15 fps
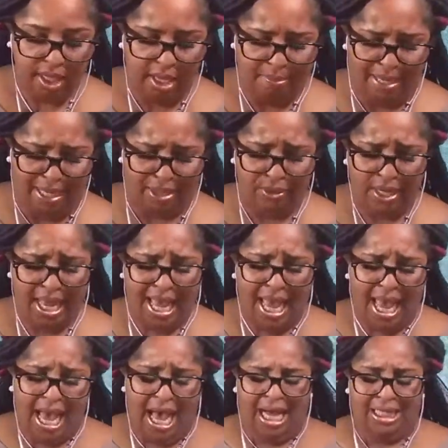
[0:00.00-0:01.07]
about.
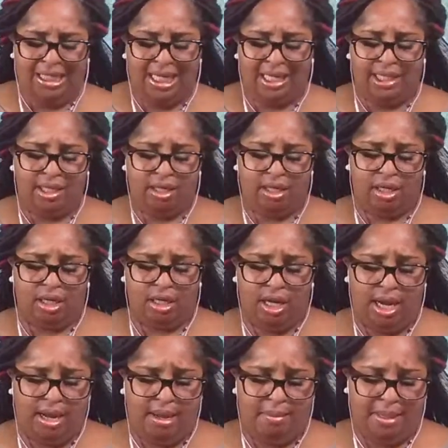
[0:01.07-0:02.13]
Another
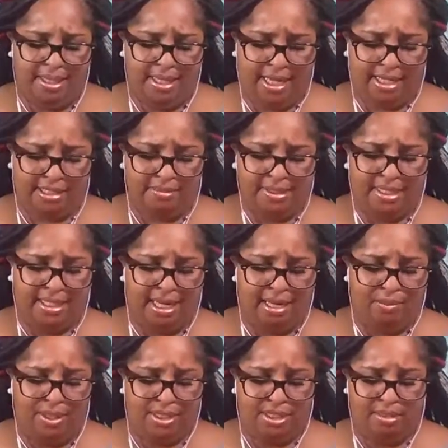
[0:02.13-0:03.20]
announcement that I
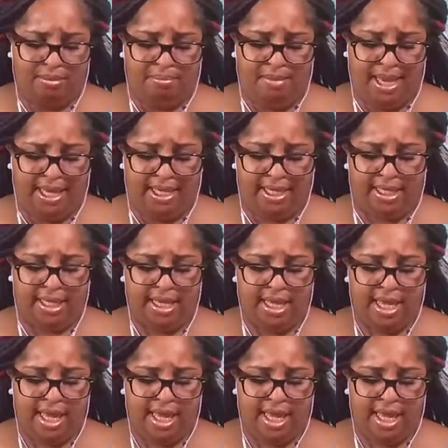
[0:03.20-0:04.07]
want to make,